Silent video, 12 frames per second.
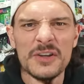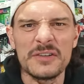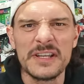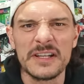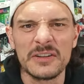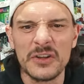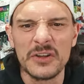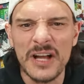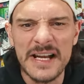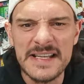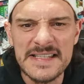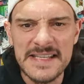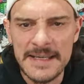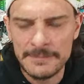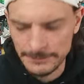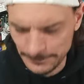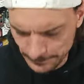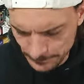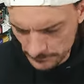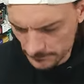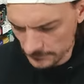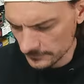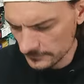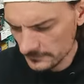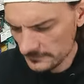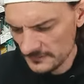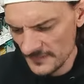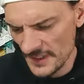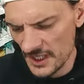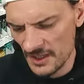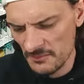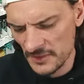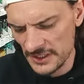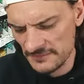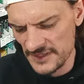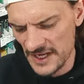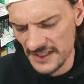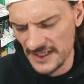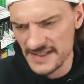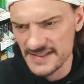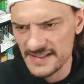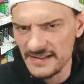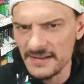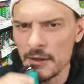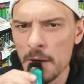you'd get a little icy, but not icy.